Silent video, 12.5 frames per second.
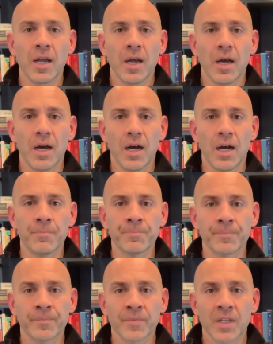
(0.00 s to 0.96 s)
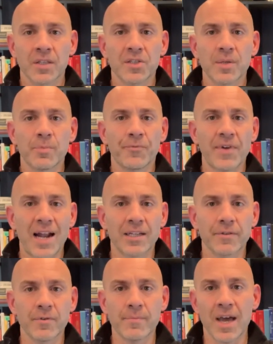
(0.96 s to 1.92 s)
Um, the simple fact
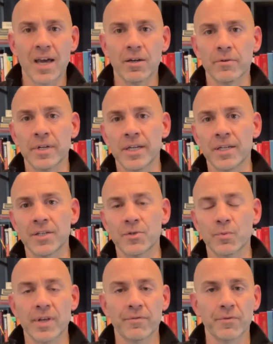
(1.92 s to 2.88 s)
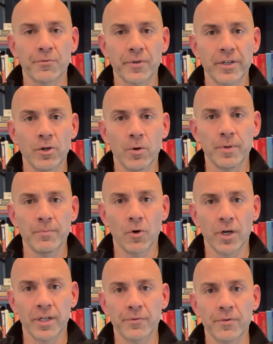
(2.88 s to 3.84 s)
of the matter is we have a free and open
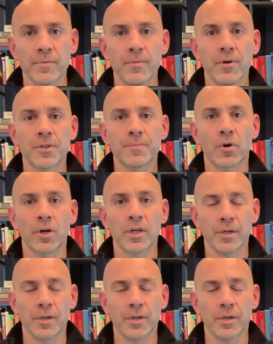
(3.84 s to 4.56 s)
market for the most part,